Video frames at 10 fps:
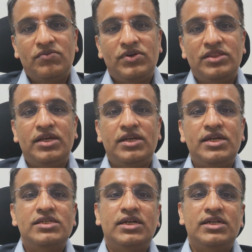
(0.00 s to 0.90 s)
When they
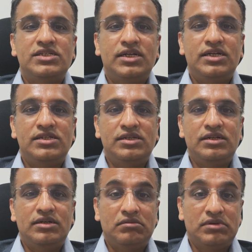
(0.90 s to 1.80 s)
reach end stage
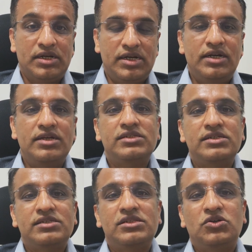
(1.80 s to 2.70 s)
kidney disease,